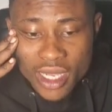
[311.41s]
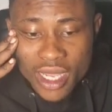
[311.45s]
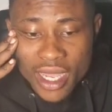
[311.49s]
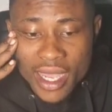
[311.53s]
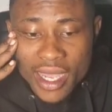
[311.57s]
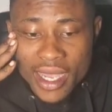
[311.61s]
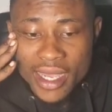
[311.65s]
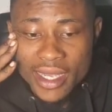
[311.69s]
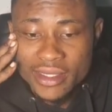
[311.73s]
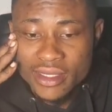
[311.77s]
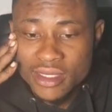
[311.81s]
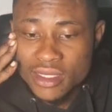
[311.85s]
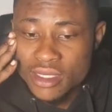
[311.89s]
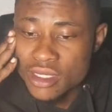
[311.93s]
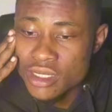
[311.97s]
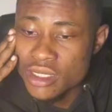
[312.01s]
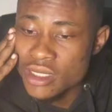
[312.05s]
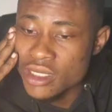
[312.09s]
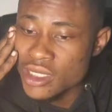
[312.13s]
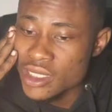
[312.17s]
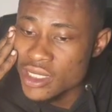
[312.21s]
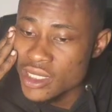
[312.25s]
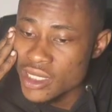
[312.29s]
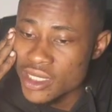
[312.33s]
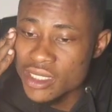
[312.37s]
and
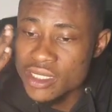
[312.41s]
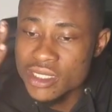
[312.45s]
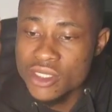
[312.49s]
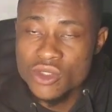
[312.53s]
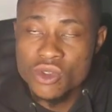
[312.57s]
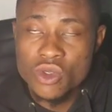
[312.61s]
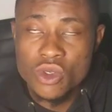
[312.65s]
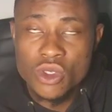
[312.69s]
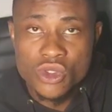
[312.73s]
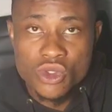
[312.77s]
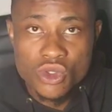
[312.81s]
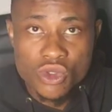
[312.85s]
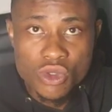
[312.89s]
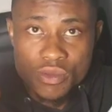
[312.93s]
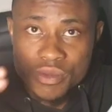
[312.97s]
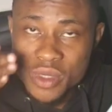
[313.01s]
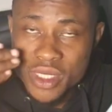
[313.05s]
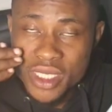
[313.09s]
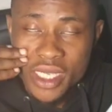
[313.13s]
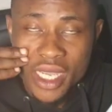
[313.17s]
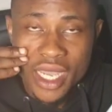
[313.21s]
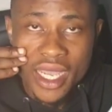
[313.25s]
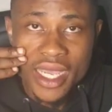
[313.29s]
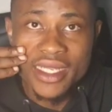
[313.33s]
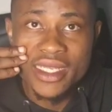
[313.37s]
this is going to
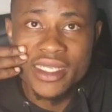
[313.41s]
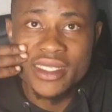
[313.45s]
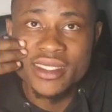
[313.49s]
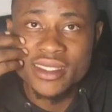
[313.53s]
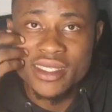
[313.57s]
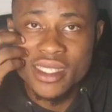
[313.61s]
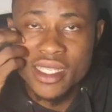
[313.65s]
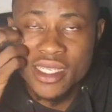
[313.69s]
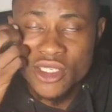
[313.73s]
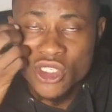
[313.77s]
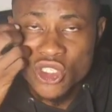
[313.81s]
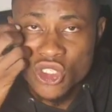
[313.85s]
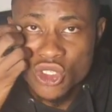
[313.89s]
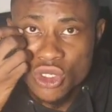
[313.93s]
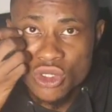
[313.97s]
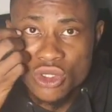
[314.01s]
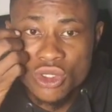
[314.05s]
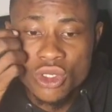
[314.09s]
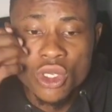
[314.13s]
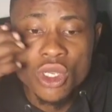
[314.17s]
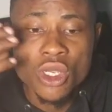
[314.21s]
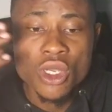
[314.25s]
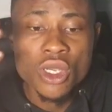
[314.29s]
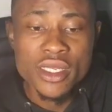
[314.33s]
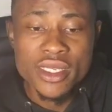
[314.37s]
be an
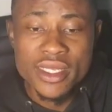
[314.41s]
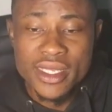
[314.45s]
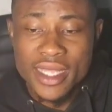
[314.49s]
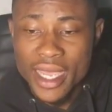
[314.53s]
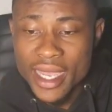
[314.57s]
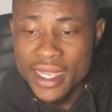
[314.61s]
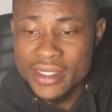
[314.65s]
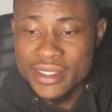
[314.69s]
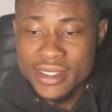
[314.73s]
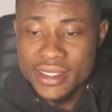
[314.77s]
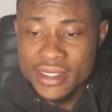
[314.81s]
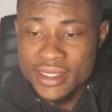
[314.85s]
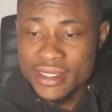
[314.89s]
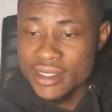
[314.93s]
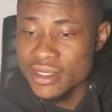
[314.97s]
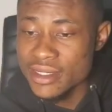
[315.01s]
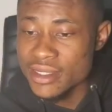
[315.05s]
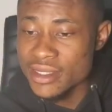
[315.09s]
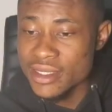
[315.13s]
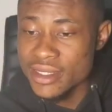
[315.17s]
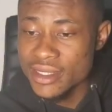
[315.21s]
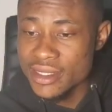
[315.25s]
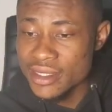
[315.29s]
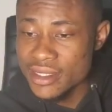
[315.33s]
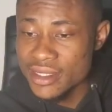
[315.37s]
extension that
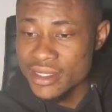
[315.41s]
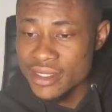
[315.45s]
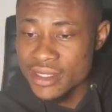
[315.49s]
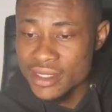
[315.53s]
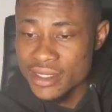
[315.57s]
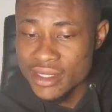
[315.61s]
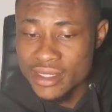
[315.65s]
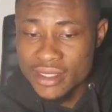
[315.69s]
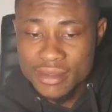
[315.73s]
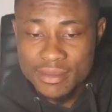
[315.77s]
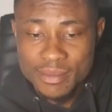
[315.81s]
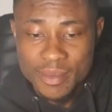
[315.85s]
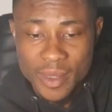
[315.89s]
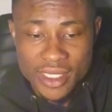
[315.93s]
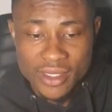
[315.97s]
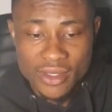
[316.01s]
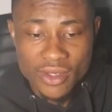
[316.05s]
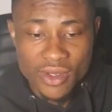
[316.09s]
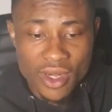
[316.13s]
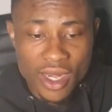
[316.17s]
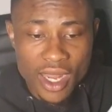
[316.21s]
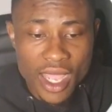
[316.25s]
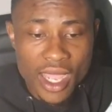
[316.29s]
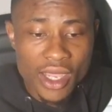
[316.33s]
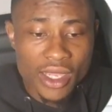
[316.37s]
this
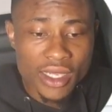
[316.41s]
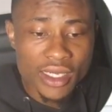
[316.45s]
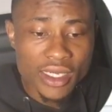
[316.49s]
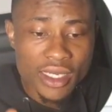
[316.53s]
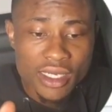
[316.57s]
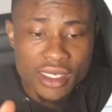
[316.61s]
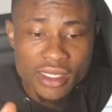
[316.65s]
particular